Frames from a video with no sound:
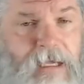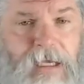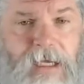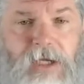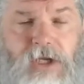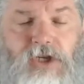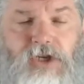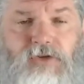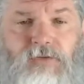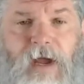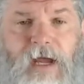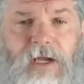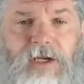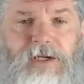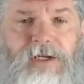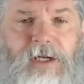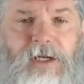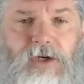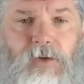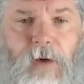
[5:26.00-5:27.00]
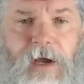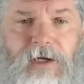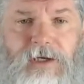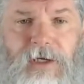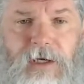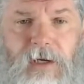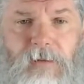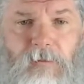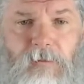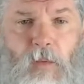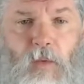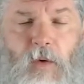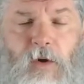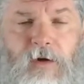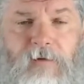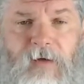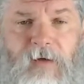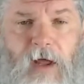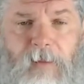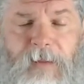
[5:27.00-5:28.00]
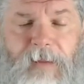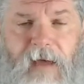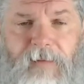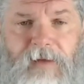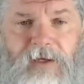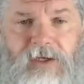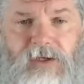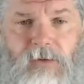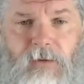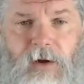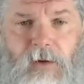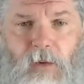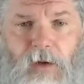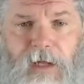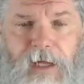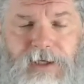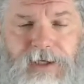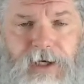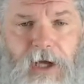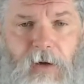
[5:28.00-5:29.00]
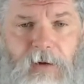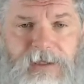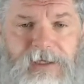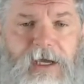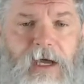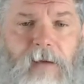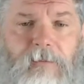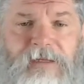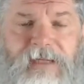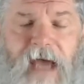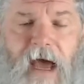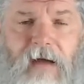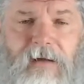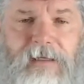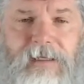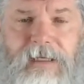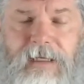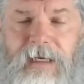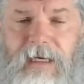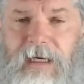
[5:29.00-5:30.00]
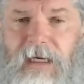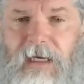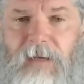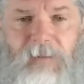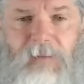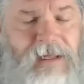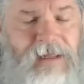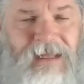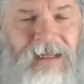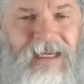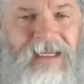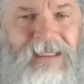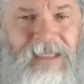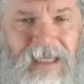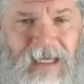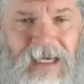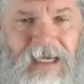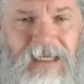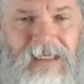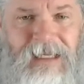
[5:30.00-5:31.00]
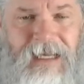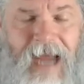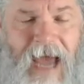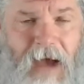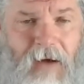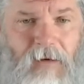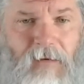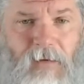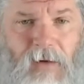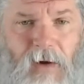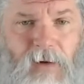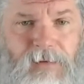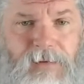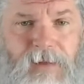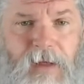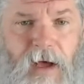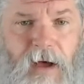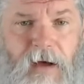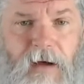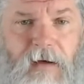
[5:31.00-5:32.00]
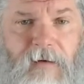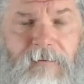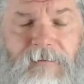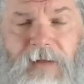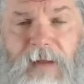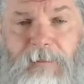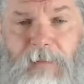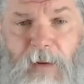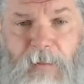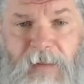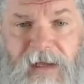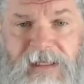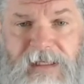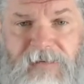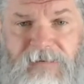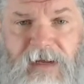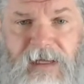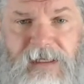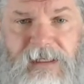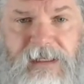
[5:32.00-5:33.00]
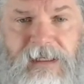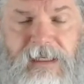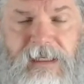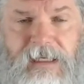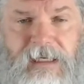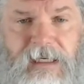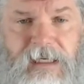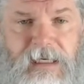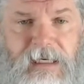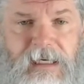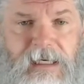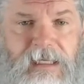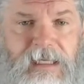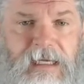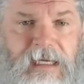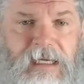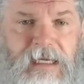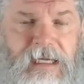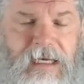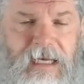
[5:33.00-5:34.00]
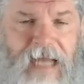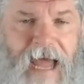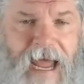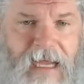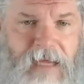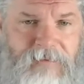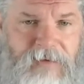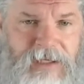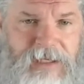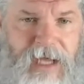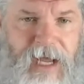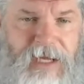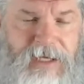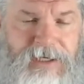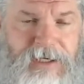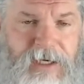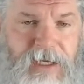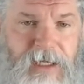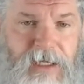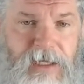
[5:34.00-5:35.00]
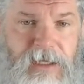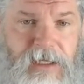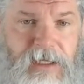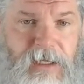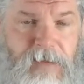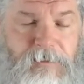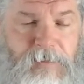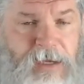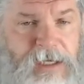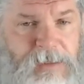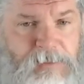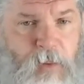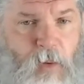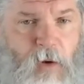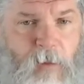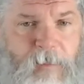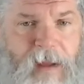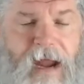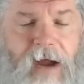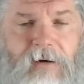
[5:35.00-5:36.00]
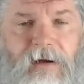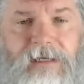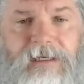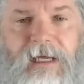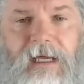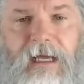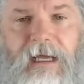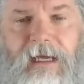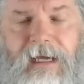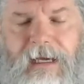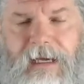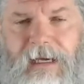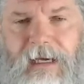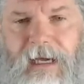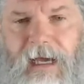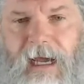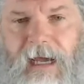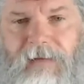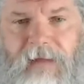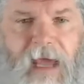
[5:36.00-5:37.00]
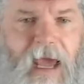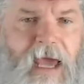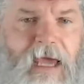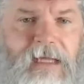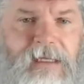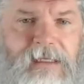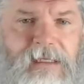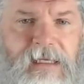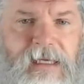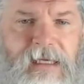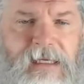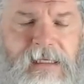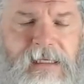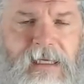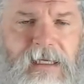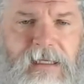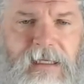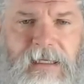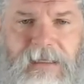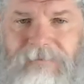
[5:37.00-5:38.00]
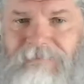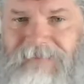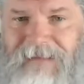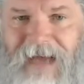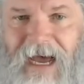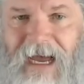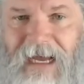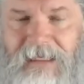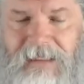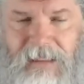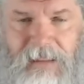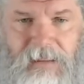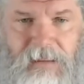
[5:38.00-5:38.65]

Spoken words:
Strange situation. More developing on this story. We'll let you know as it comes out. But this is an outgrowth of the permissiveness, the lack of attention, the piss-poor parenting, and the ANC's not